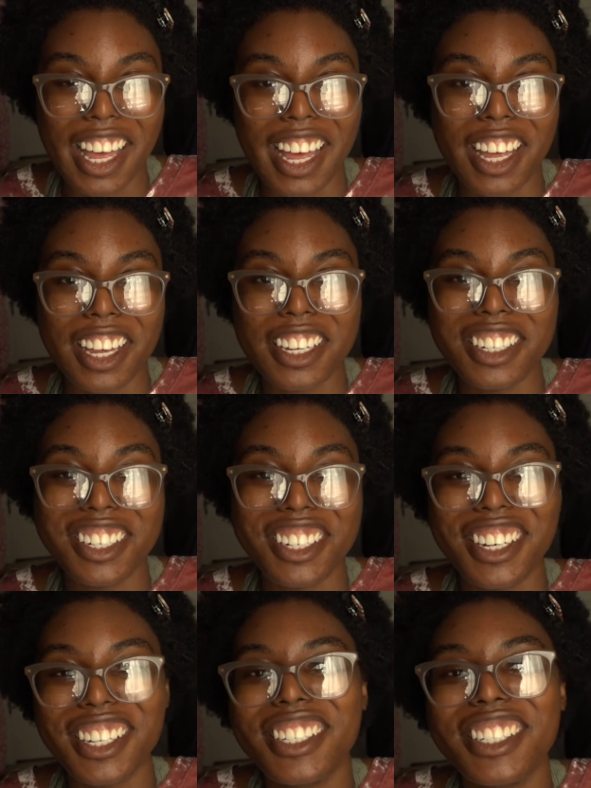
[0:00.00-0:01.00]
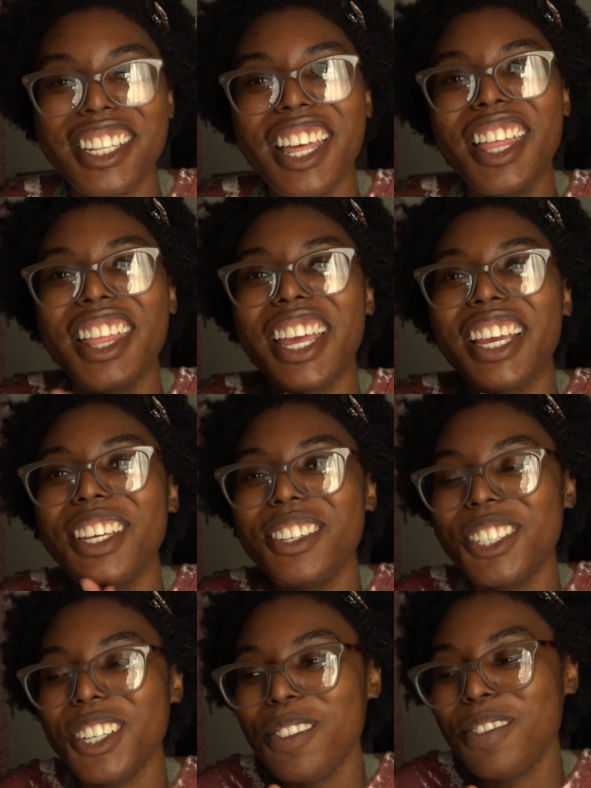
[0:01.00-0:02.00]
I just thank you
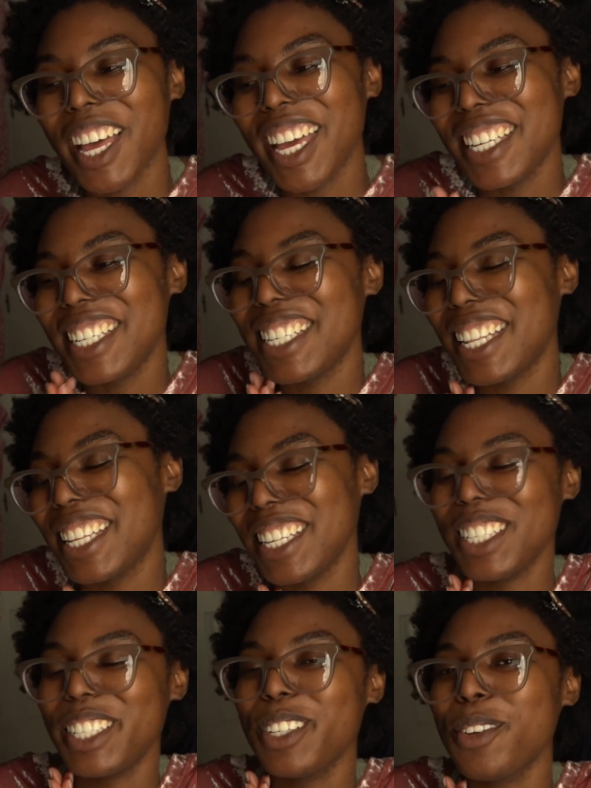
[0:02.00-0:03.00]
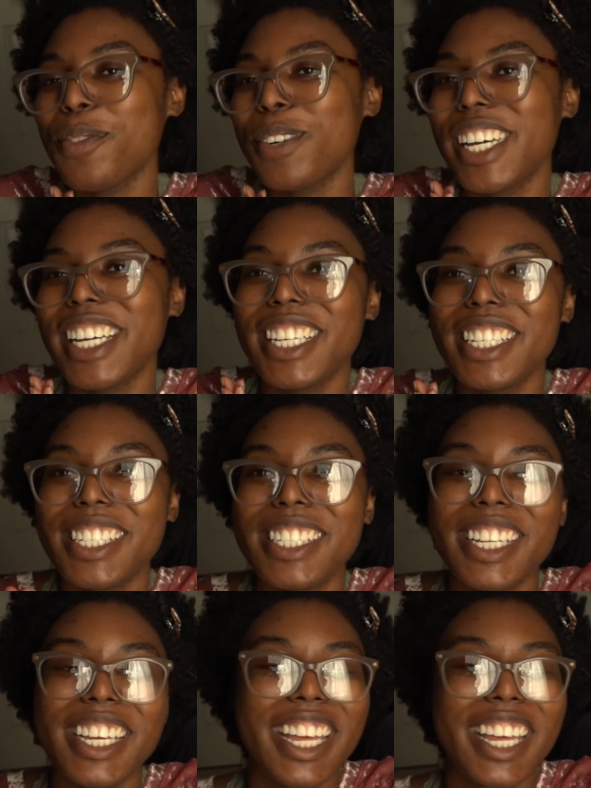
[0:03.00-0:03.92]
so much. This was